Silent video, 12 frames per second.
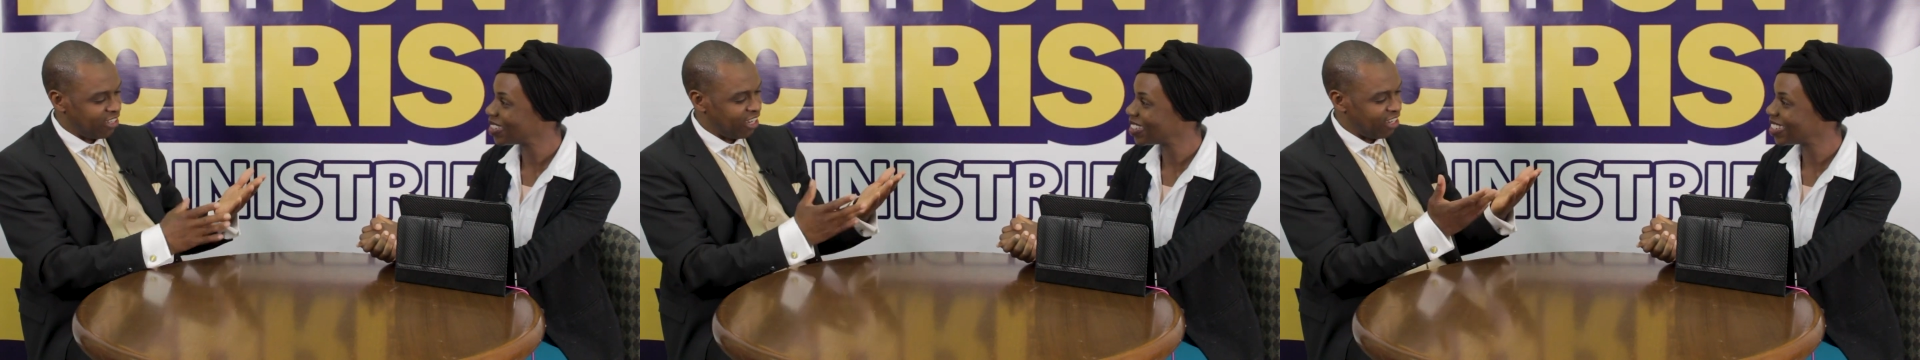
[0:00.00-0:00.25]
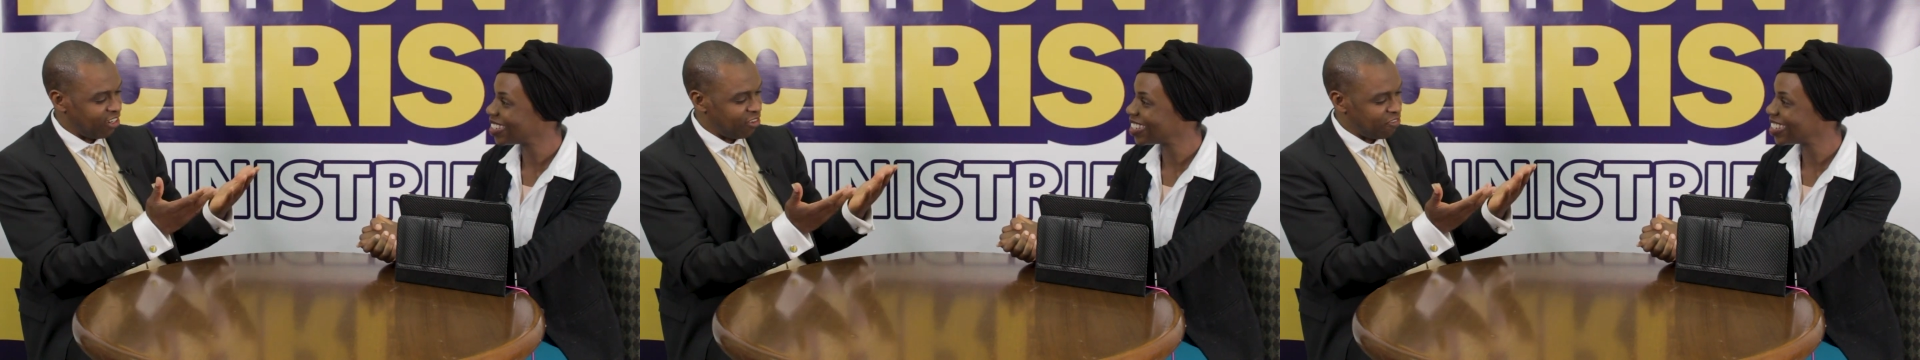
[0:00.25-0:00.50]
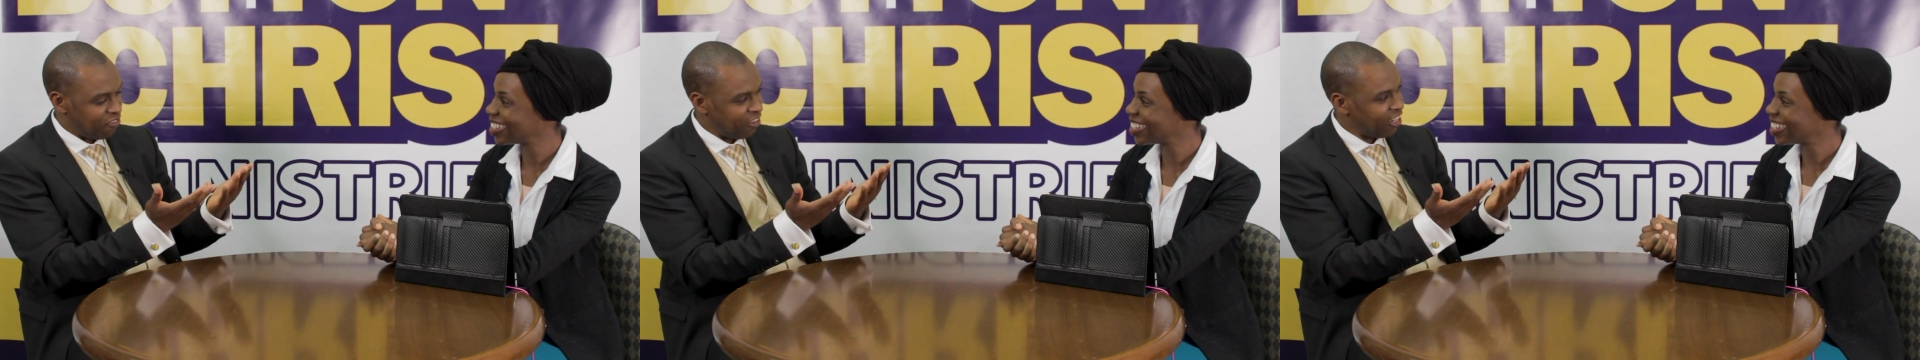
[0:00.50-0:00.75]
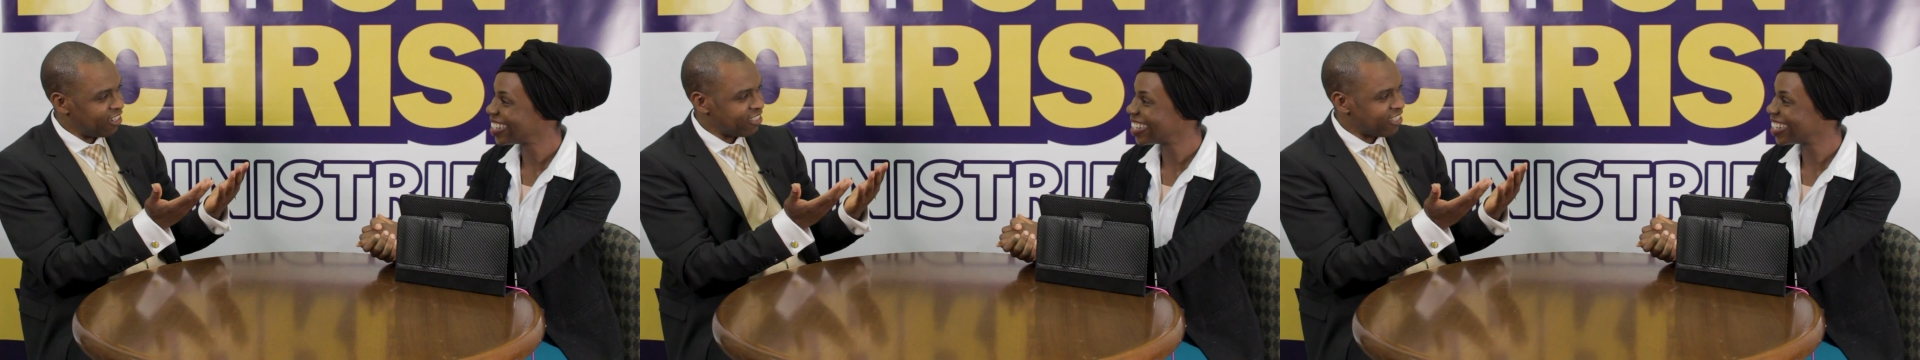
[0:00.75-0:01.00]
Speaker 1: to get out
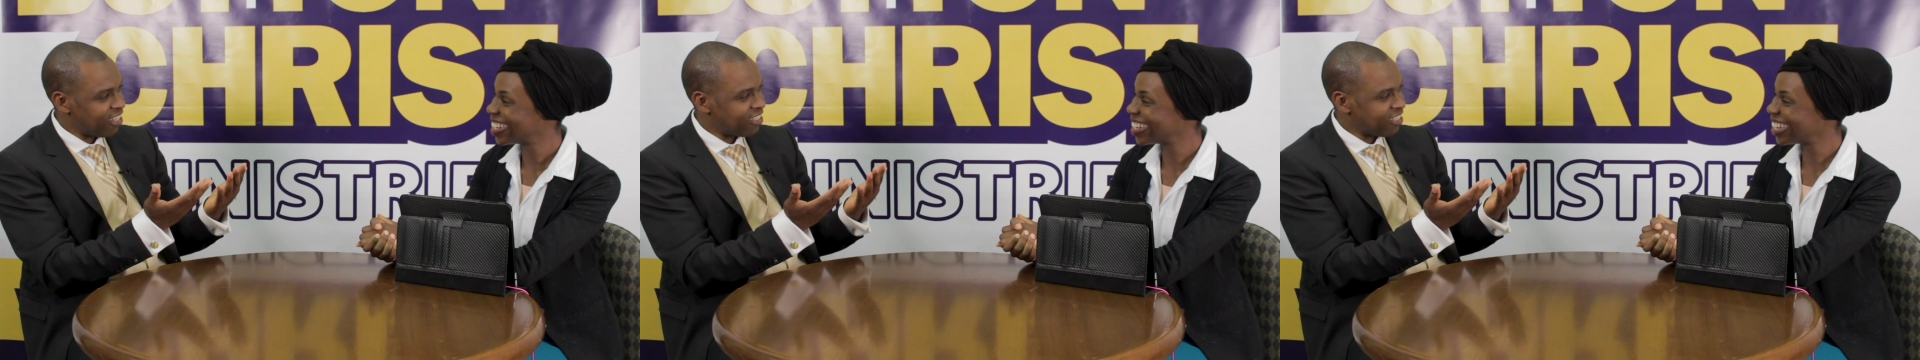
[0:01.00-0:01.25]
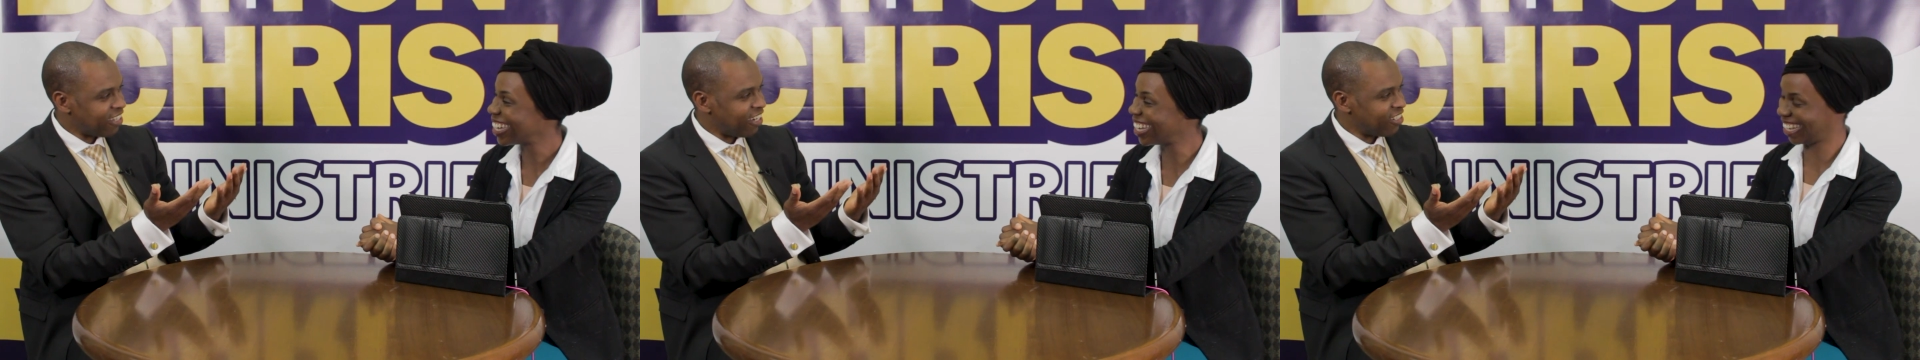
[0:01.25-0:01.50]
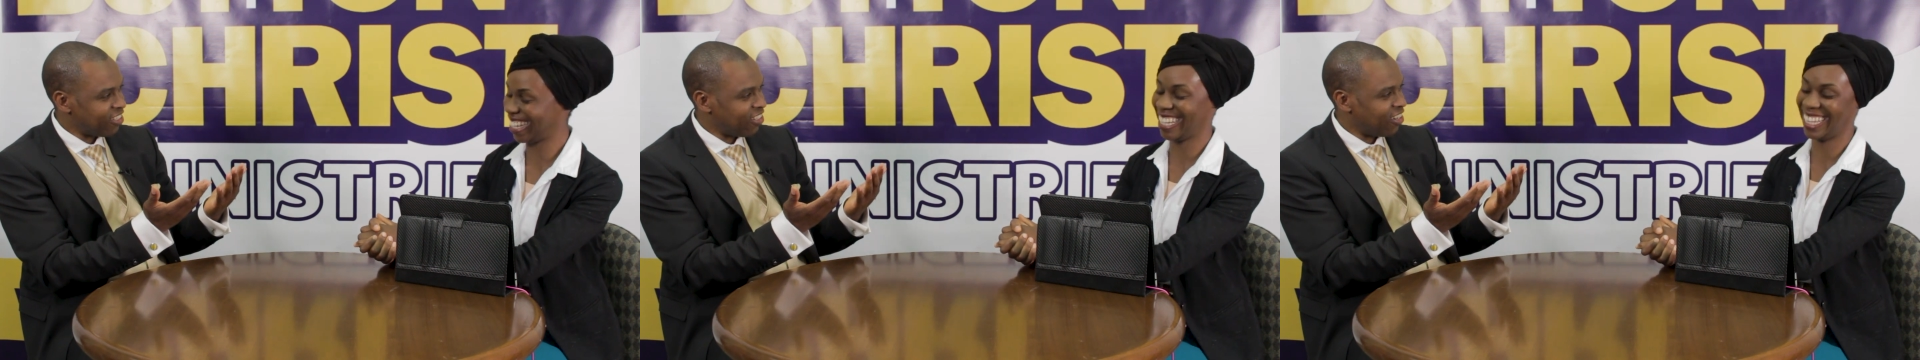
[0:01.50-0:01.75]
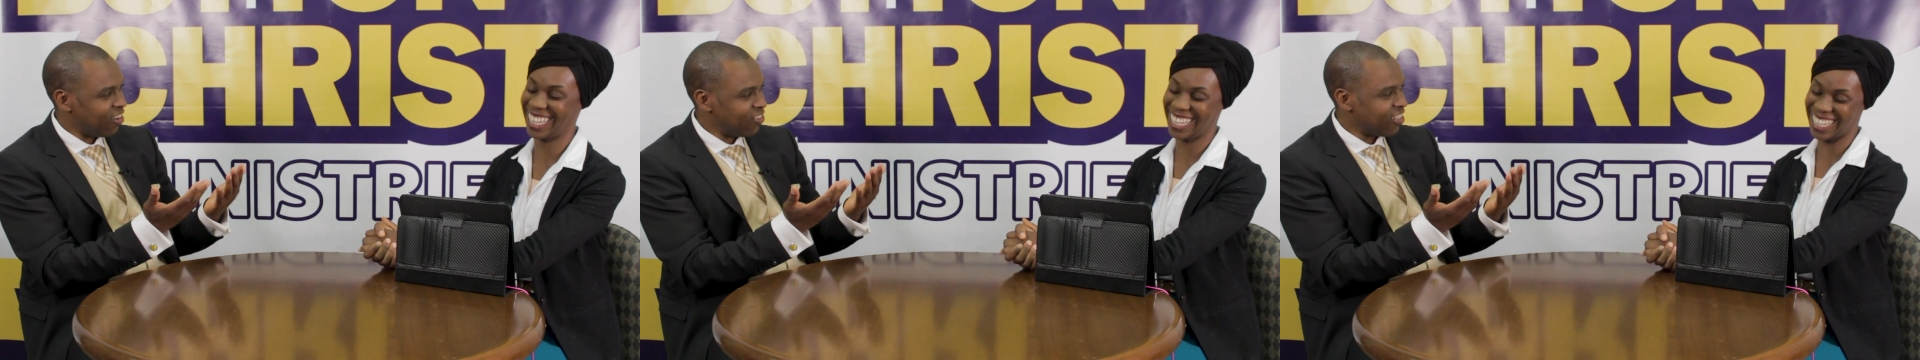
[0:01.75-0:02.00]
fingers and start to
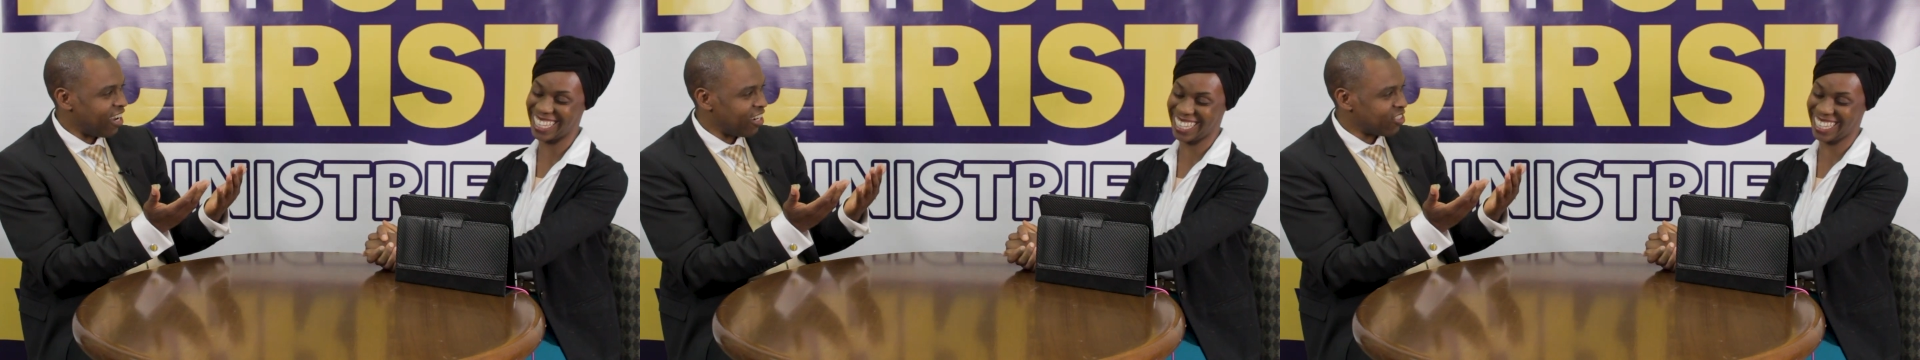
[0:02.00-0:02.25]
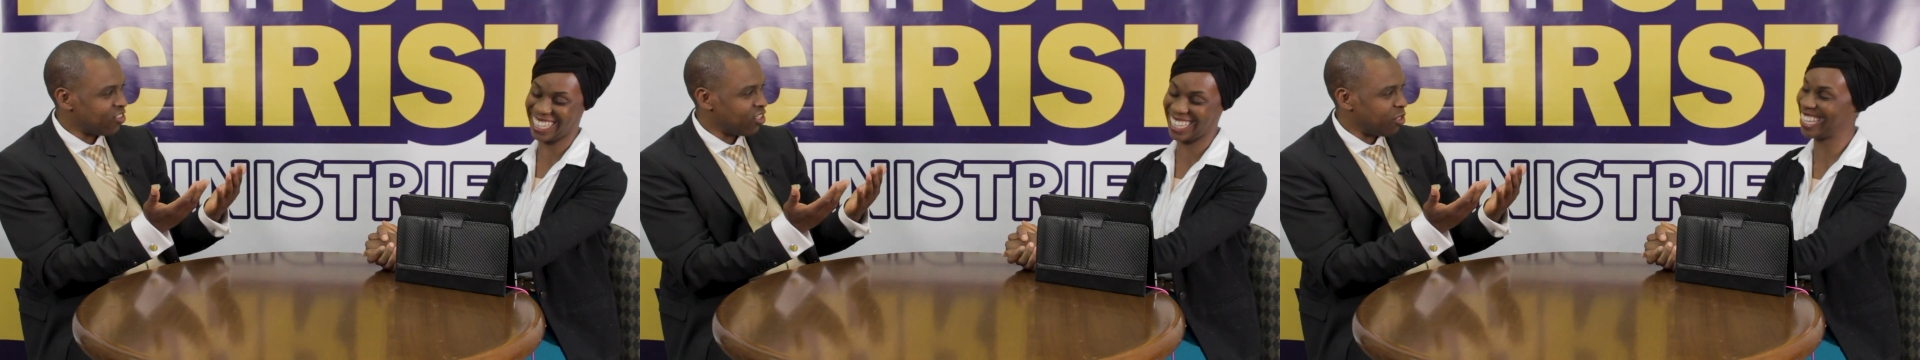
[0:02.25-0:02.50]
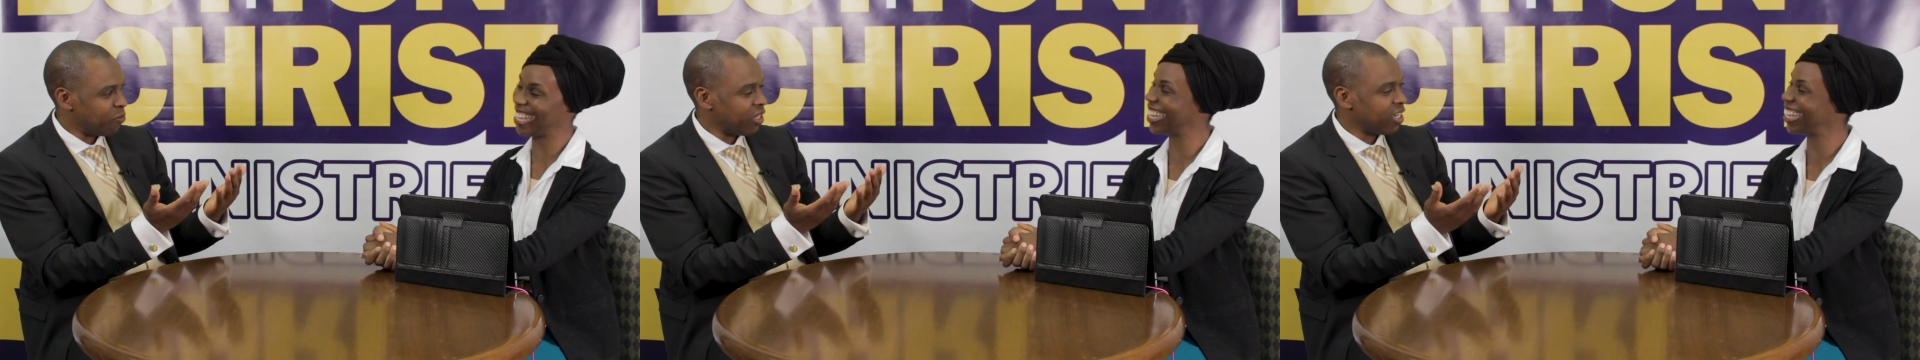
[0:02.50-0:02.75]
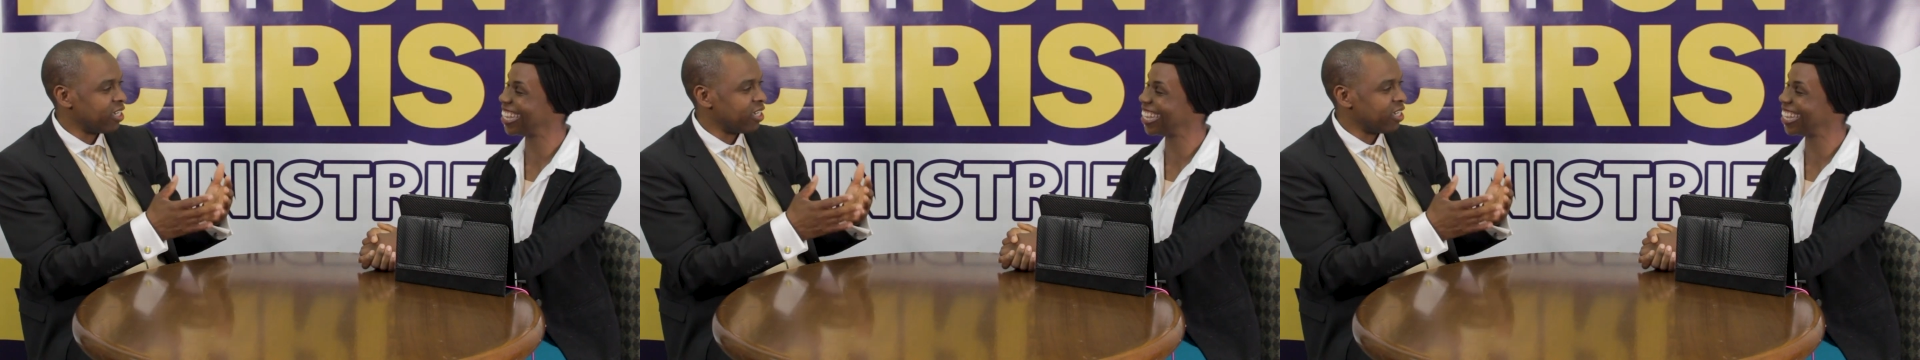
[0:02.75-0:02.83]
count actually